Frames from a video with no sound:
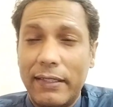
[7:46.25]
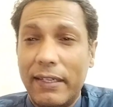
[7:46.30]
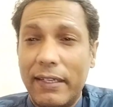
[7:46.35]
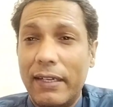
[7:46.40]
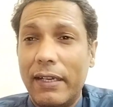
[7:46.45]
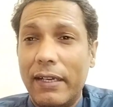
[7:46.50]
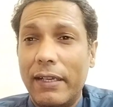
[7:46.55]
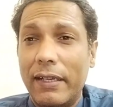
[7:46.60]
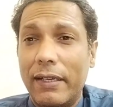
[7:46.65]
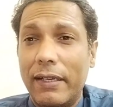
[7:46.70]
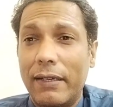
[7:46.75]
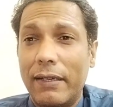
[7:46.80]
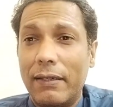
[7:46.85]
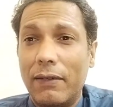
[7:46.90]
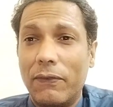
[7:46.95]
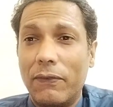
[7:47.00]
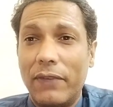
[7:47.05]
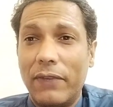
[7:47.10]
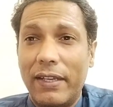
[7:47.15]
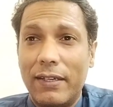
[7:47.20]
Tigray
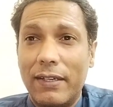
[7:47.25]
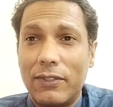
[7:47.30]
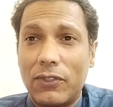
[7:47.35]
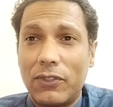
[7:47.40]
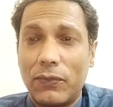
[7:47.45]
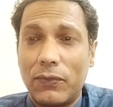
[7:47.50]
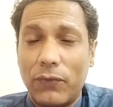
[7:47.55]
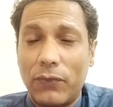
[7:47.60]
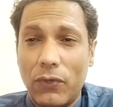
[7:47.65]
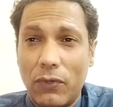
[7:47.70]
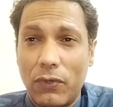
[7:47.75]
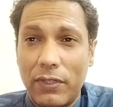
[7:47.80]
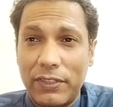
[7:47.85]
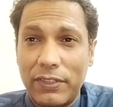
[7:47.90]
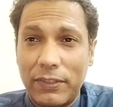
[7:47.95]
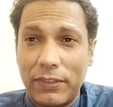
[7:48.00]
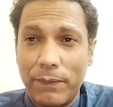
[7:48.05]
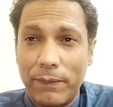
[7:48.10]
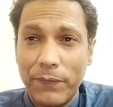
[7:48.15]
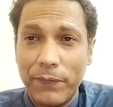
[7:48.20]
Defense
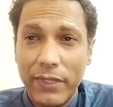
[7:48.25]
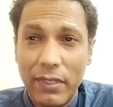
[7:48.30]
Force.